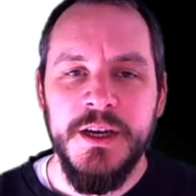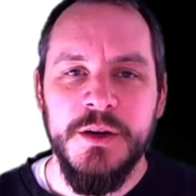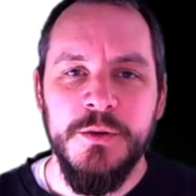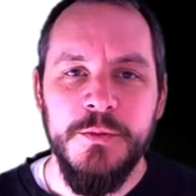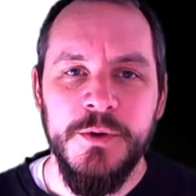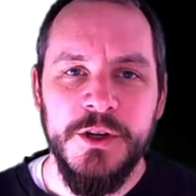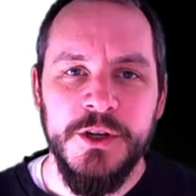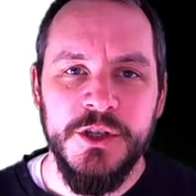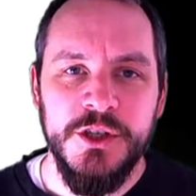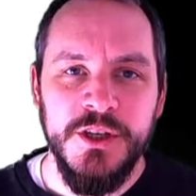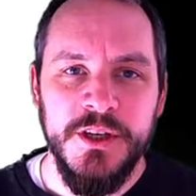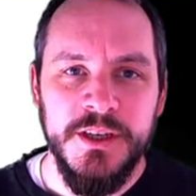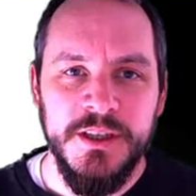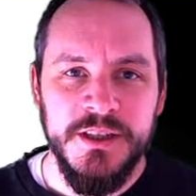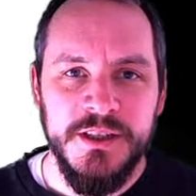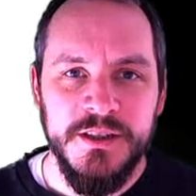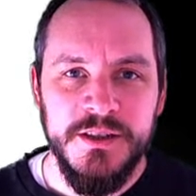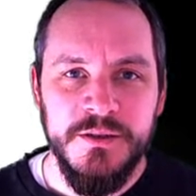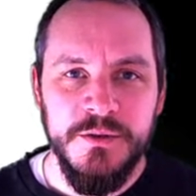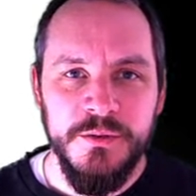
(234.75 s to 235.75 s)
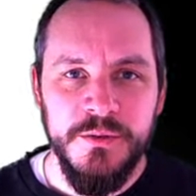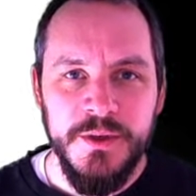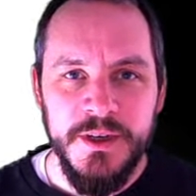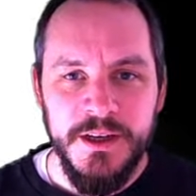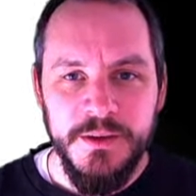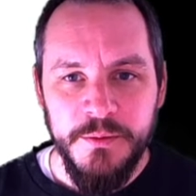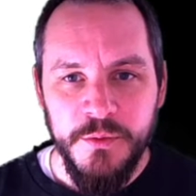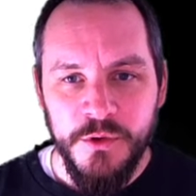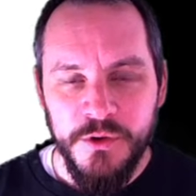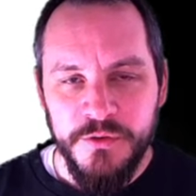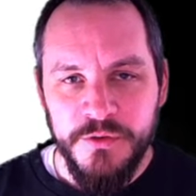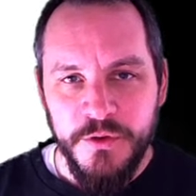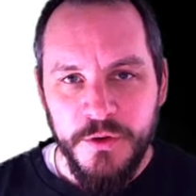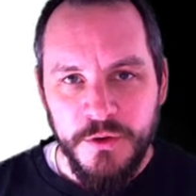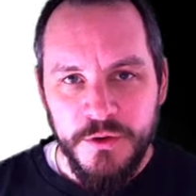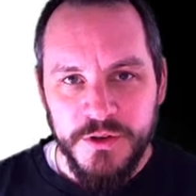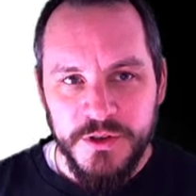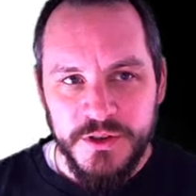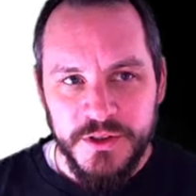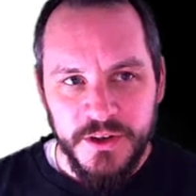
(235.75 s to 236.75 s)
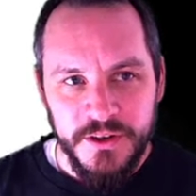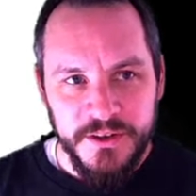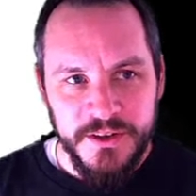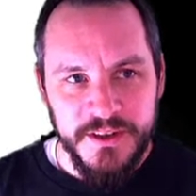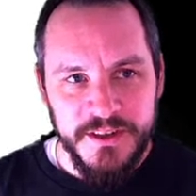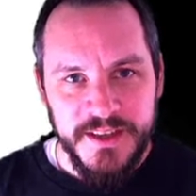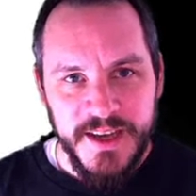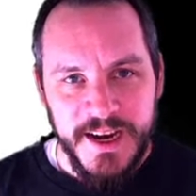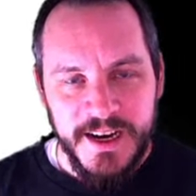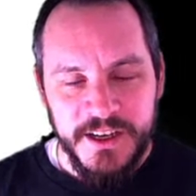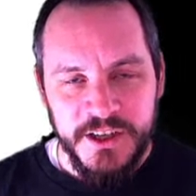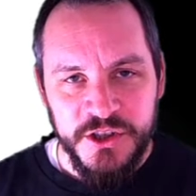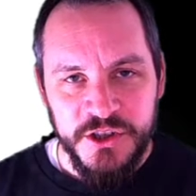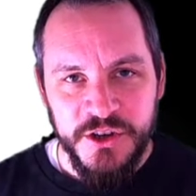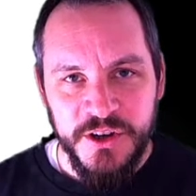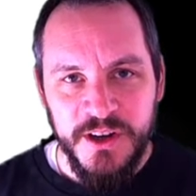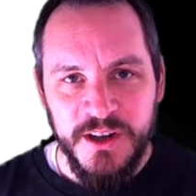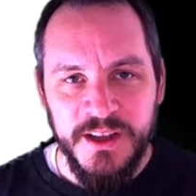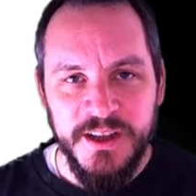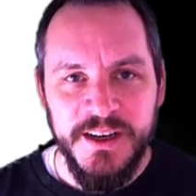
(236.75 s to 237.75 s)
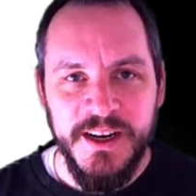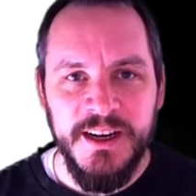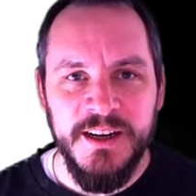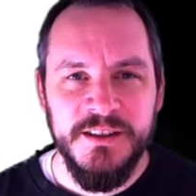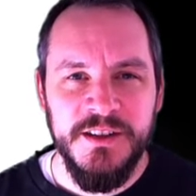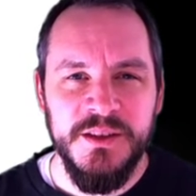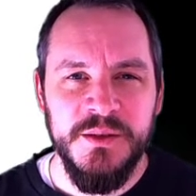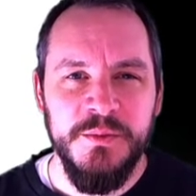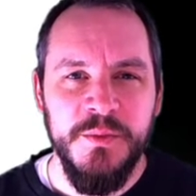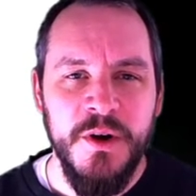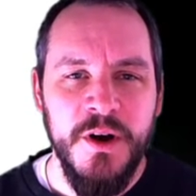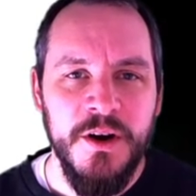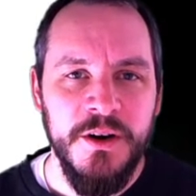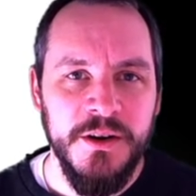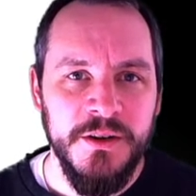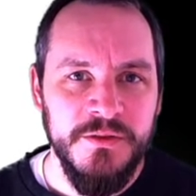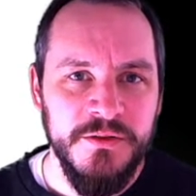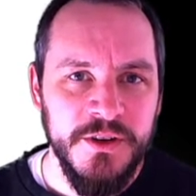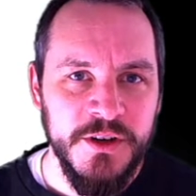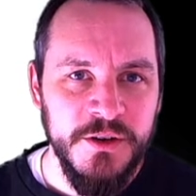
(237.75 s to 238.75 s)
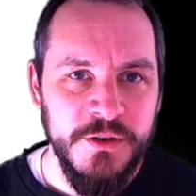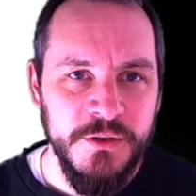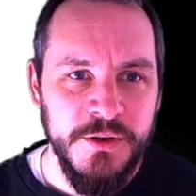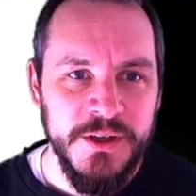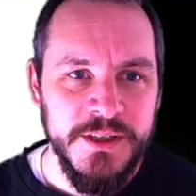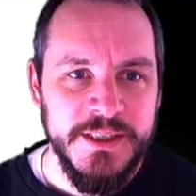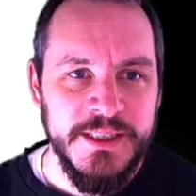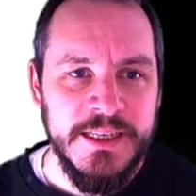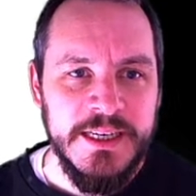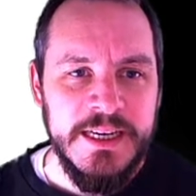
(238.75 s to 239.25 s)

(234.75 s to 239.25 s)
which is really more focused on the textual analysis part of the course.